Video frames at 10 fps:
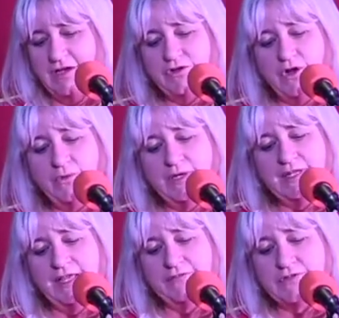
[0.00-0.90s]
No one
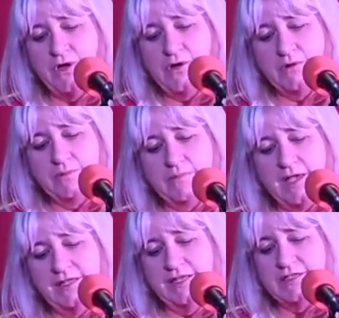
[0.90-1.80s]
leaves home
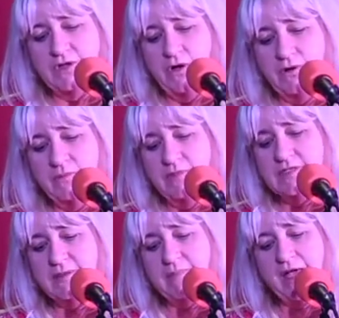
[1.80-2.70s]
unless home
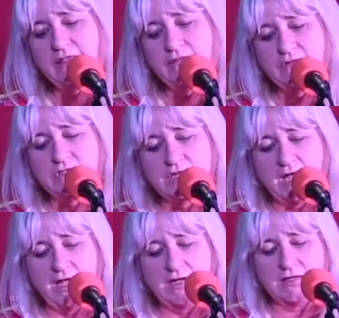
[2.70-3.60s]
is the mouth of a
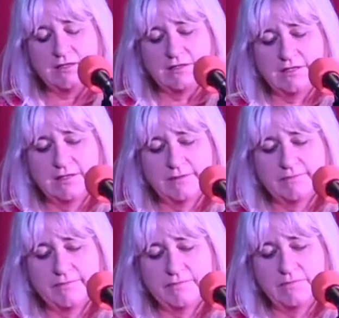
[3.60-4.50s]
shark.
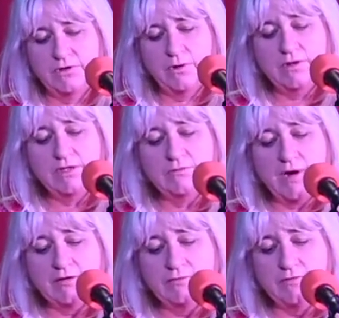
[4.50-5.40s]
You only
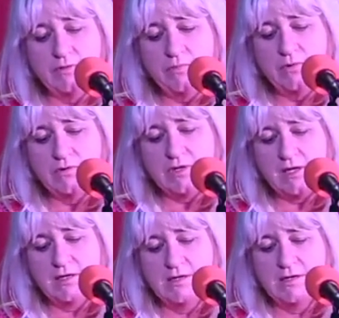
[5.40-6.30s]
run for the
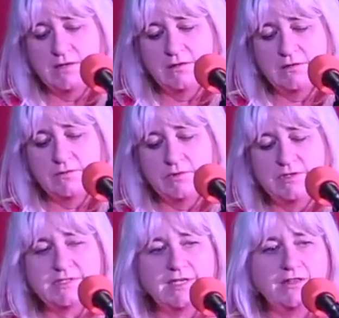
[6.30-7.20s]
border when
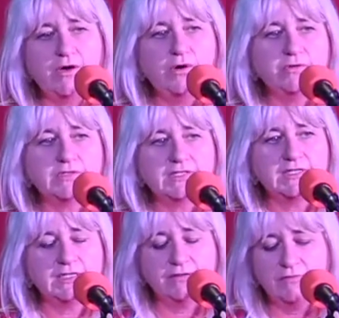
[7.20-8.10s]
you see the whole
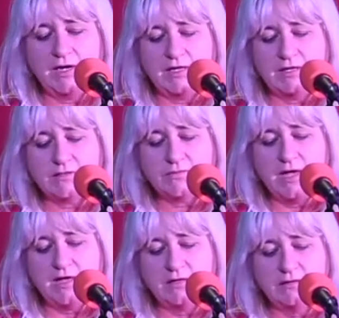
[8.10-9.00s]
city running as
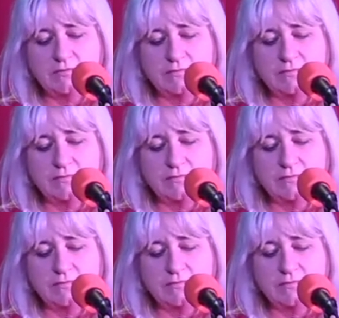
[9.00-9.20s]
well.